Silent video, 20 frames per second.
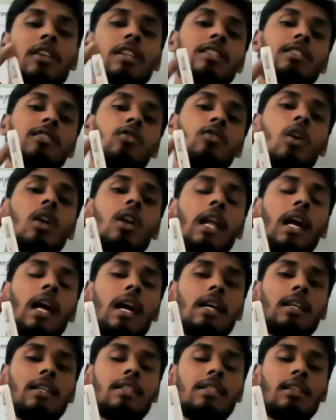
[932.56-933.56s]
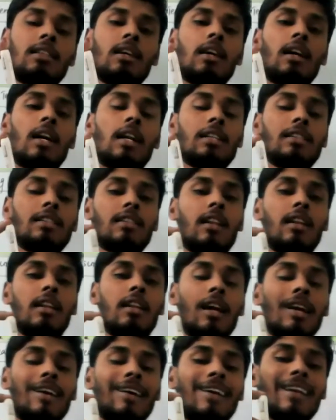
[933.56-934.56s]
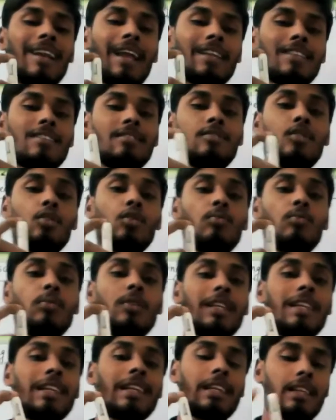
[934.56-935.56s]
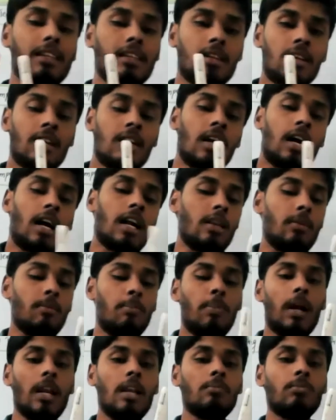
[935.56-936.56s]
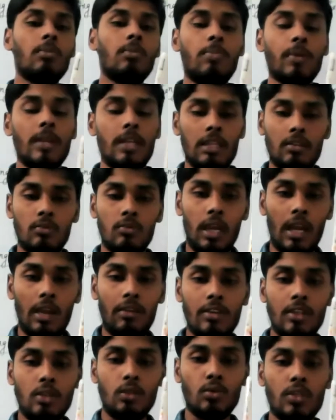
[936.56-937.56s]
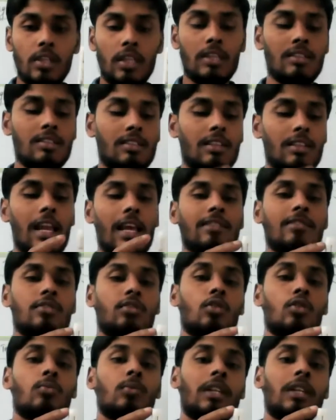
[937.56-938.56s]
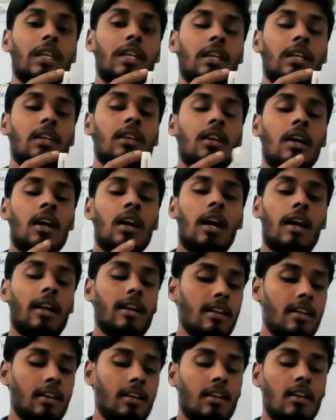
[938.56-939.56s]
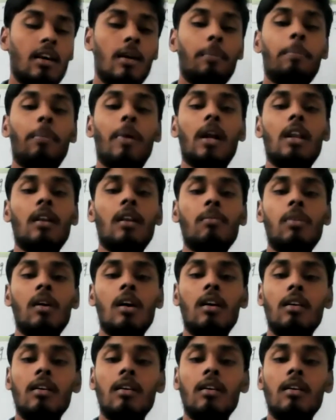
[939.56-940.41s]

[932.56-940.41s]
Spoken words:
one is called as, understanding, a glass tube T and bulb B. We have it two things, glass tube T and bulb